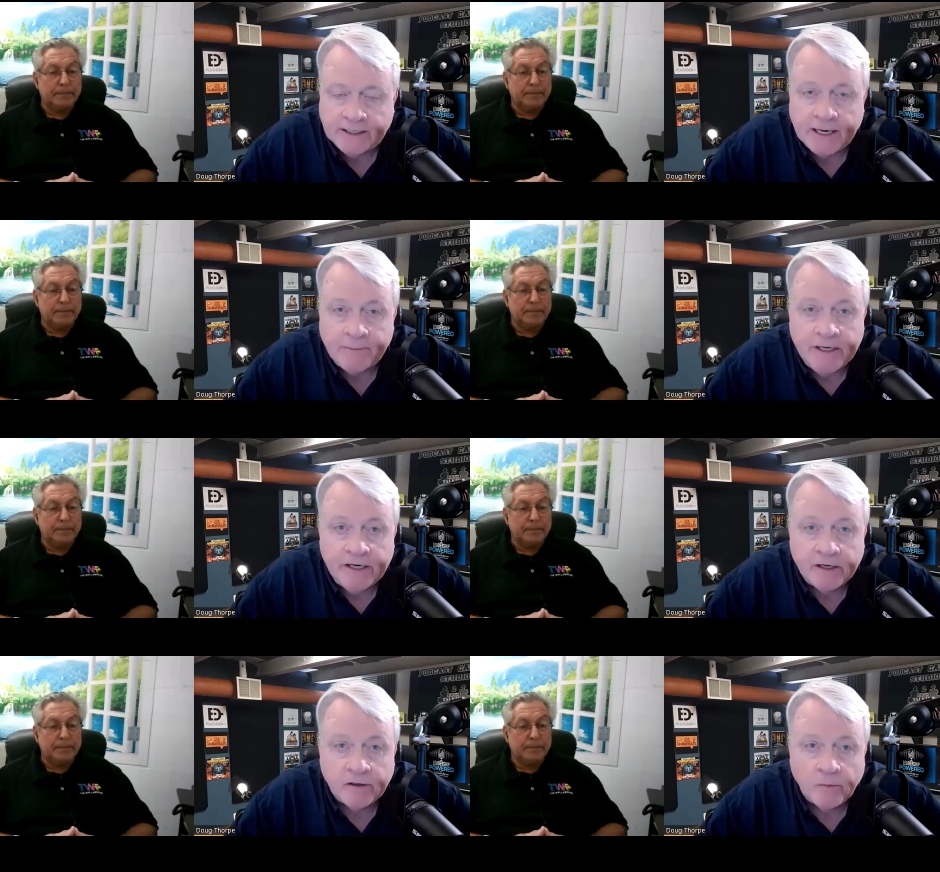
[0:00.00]
Speaker 1: time
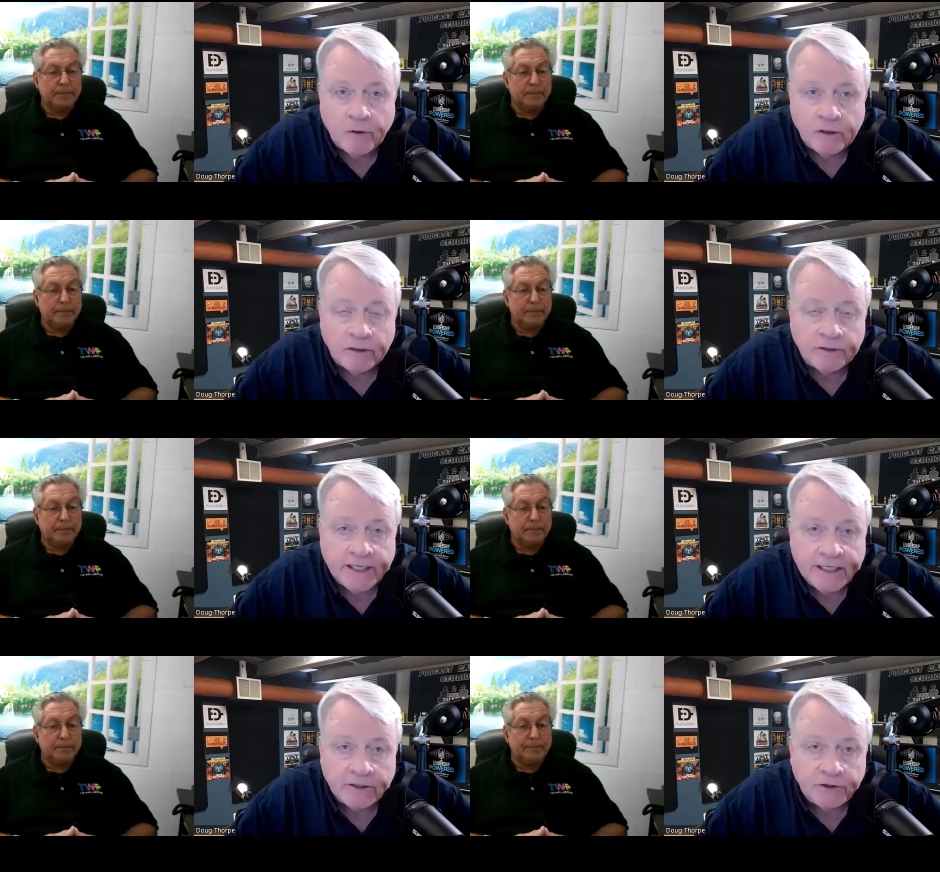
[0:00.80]
here. We're
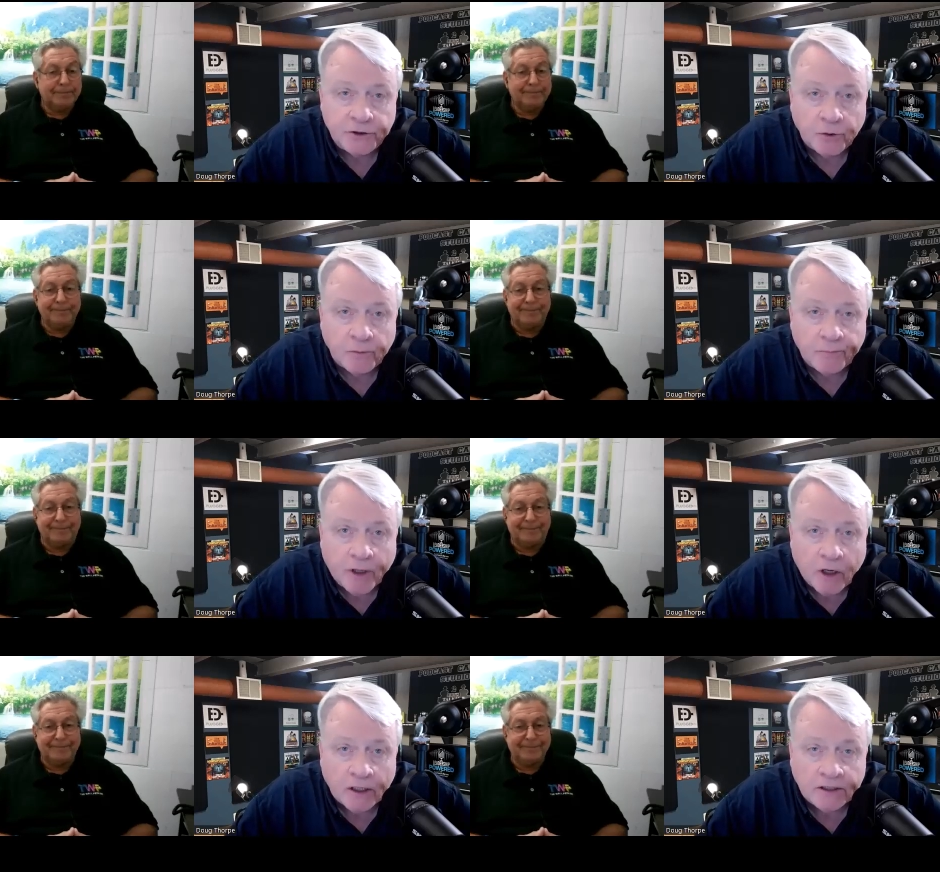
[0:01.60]
going to take a short
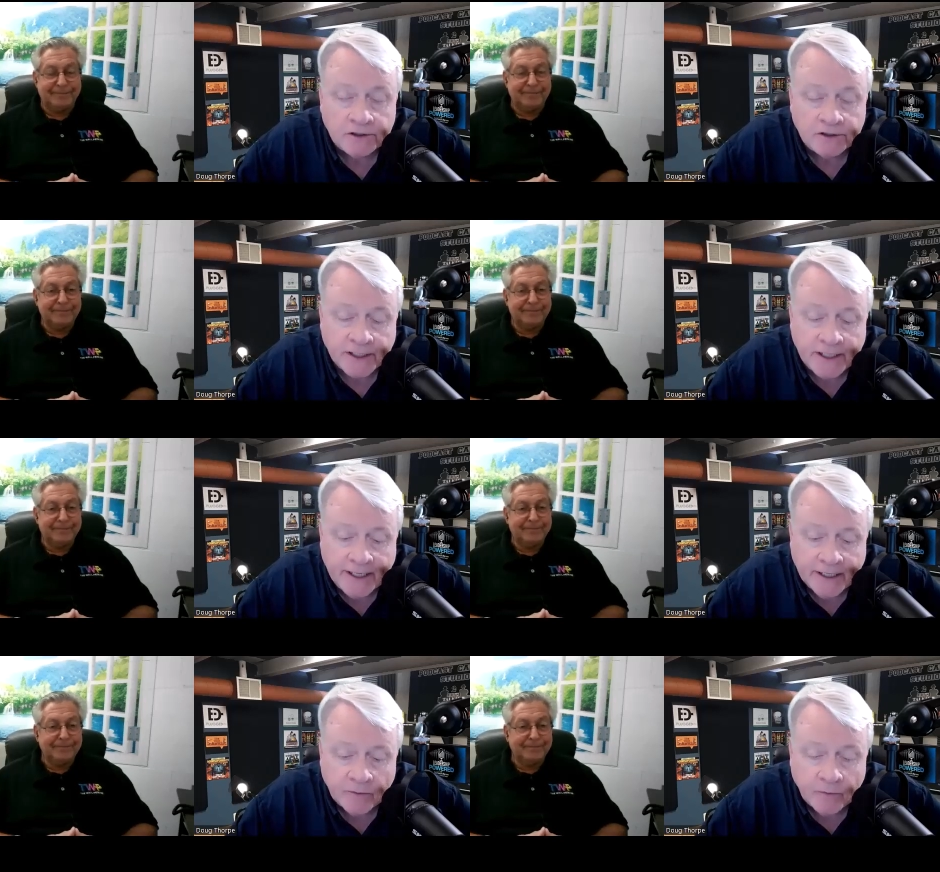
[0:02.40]
pause,
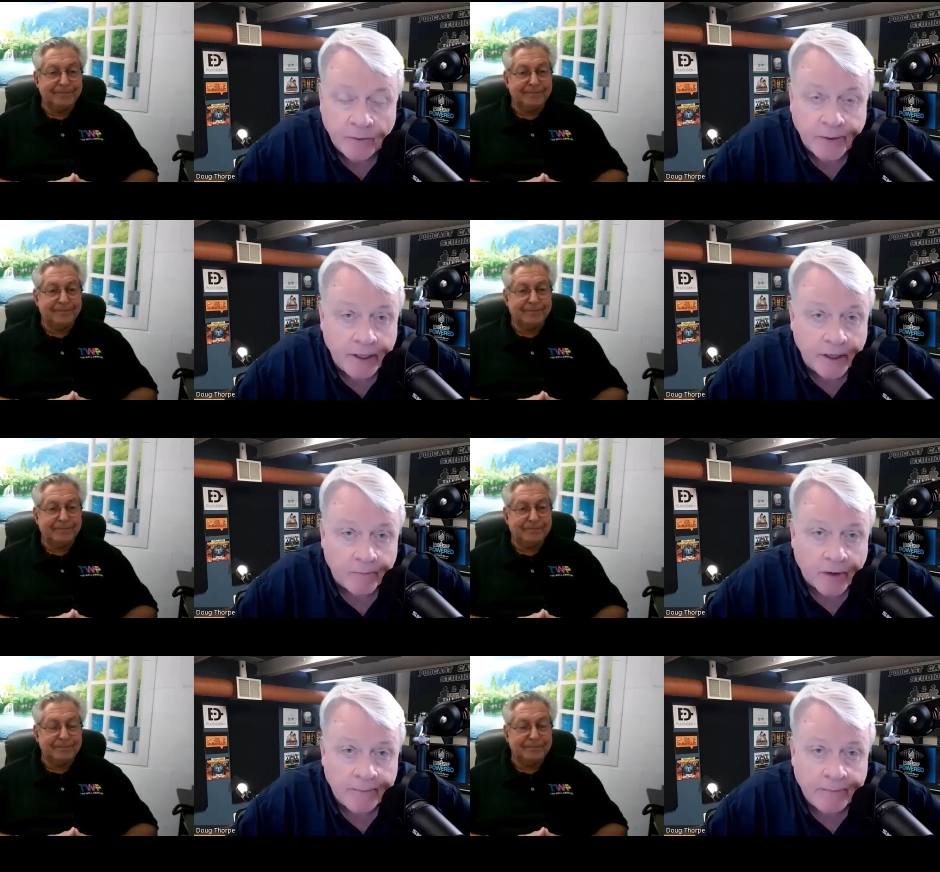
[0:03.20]
and when we
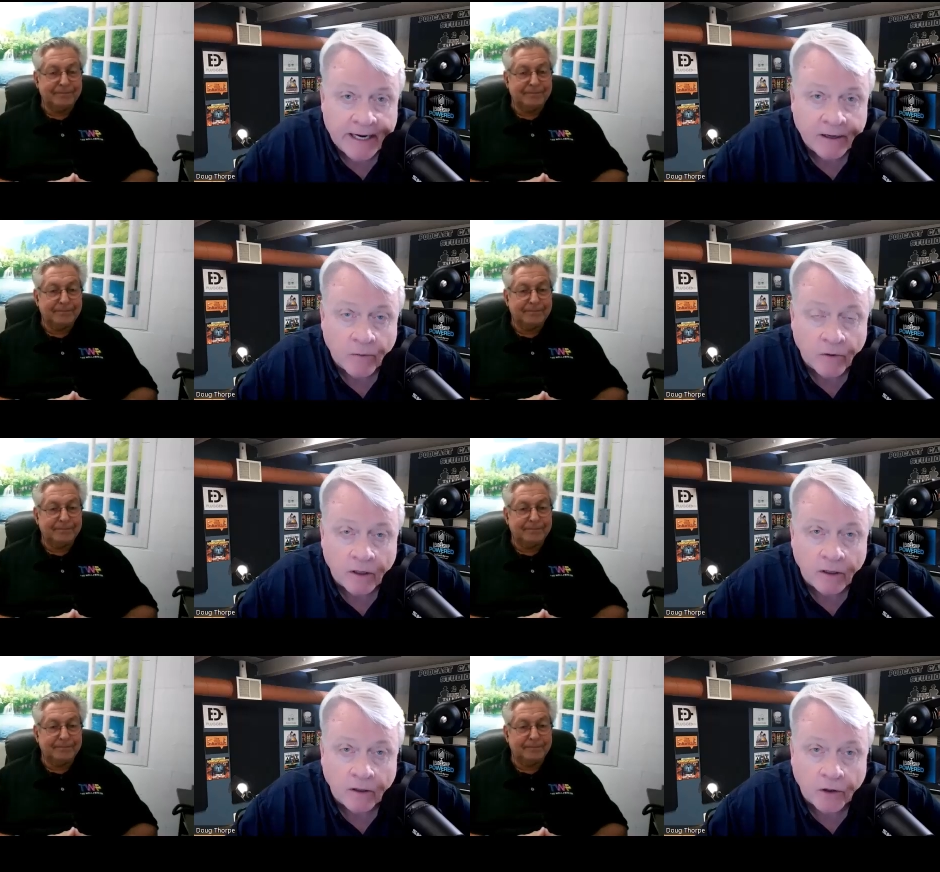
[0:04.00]
come right back,
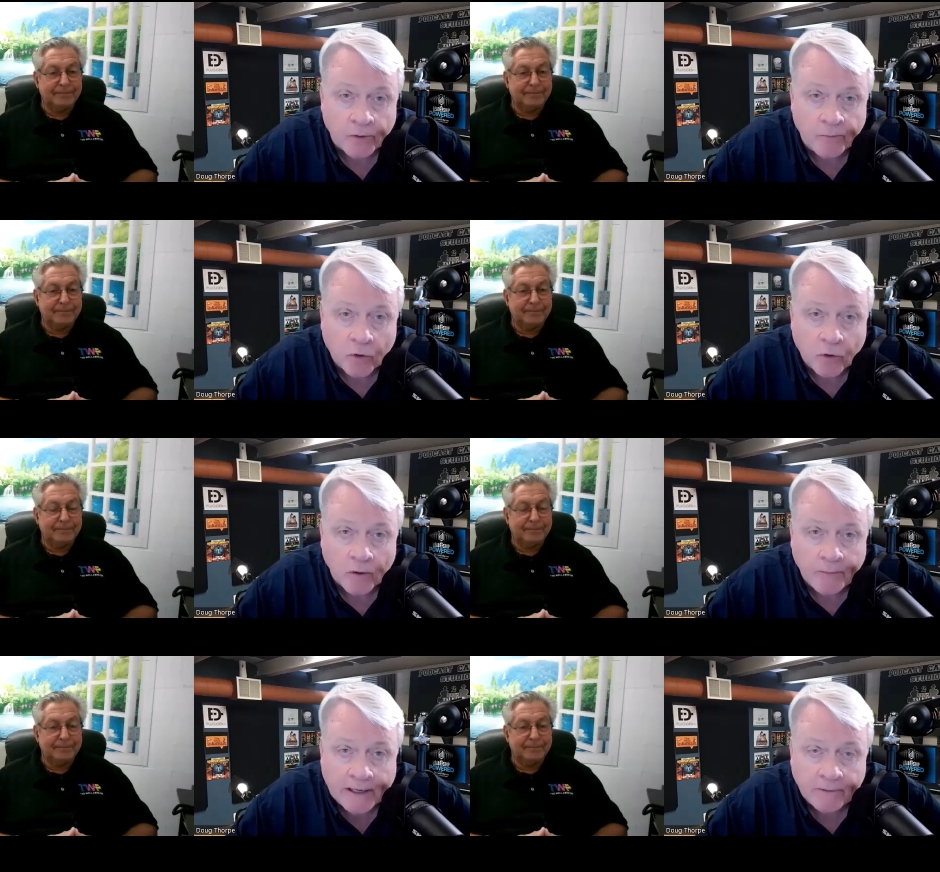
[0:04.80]
we're going to learn
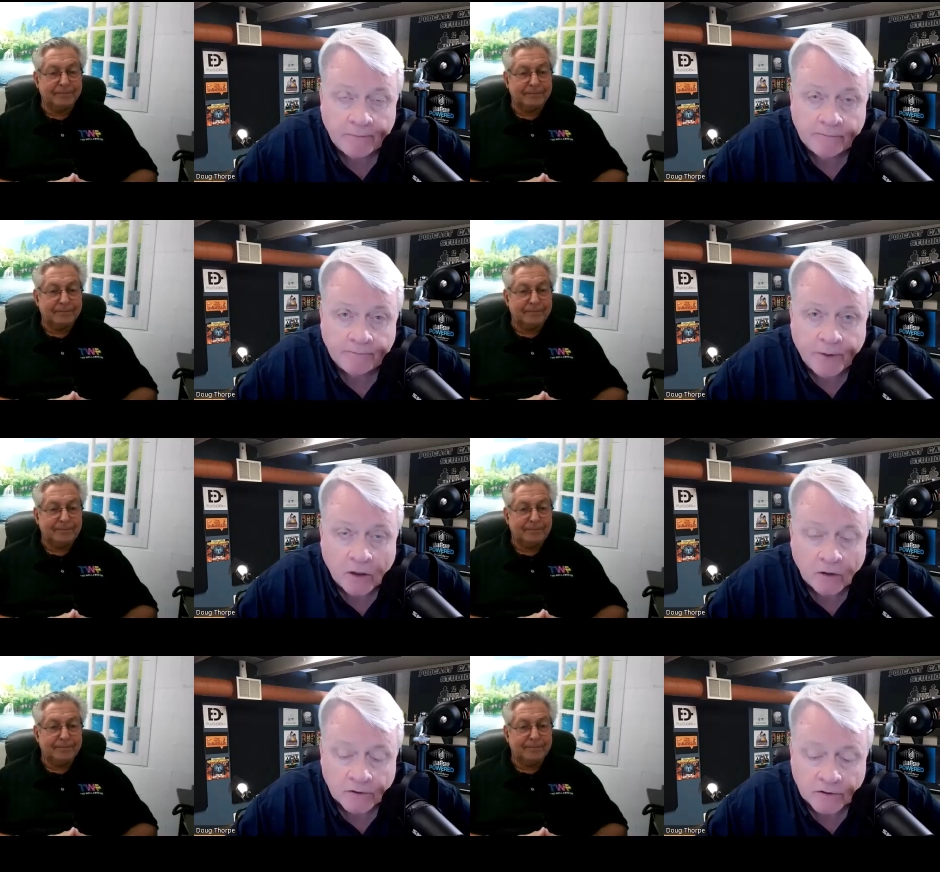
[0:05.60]
more about
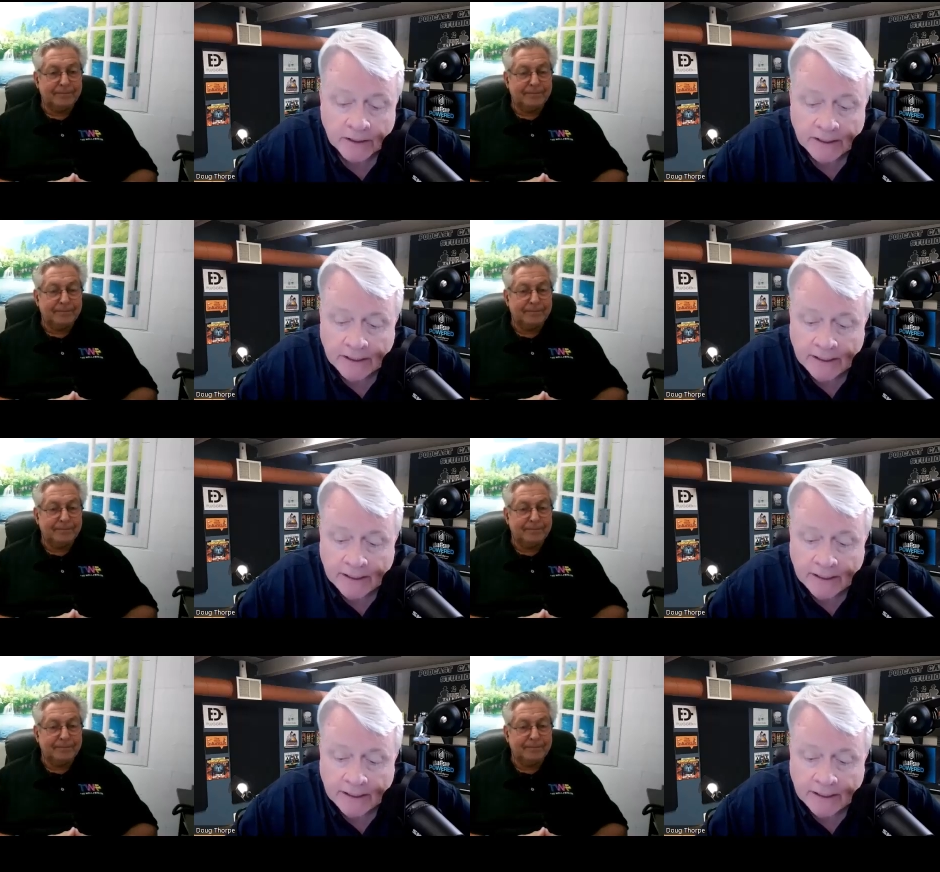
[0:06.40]
Paul's